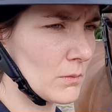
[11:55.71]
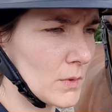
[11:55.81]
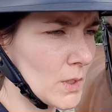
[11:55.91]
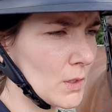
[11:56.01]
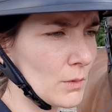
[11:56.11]

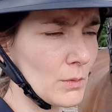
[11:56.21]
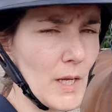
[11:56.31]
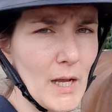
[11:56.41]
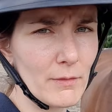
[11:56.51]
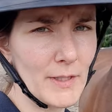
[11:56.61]
you know,
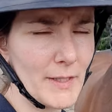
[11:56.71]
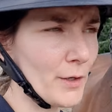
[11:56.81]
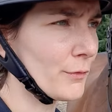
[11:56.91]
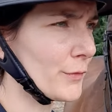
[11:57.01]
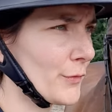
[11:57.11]
have a day
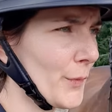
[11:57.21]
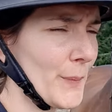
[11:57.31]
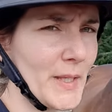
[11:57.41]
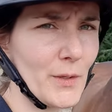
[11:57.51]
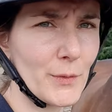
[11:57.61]
off from
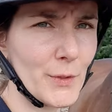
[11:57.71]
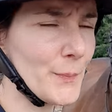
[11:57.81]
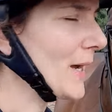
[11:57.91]
me on her